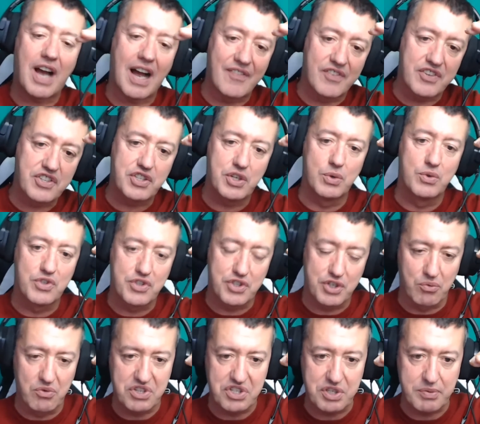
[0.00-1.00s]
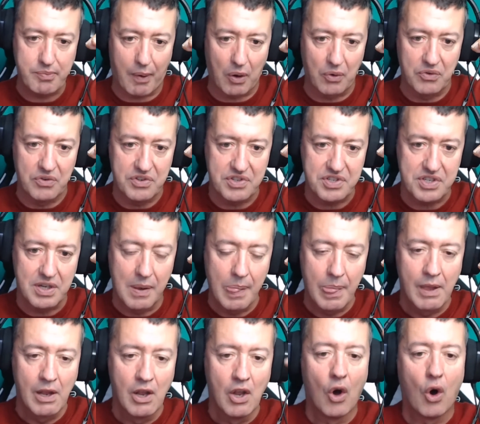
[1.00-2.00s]
the other students to respond.
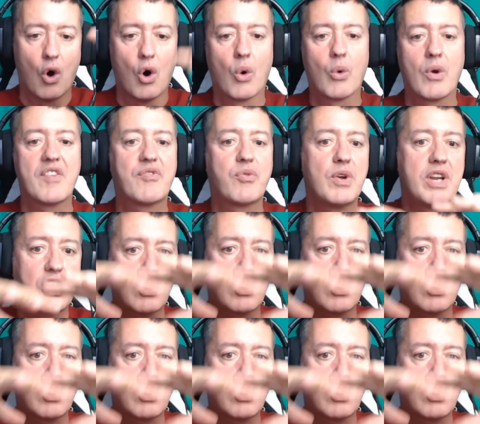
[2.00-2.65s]
Or if we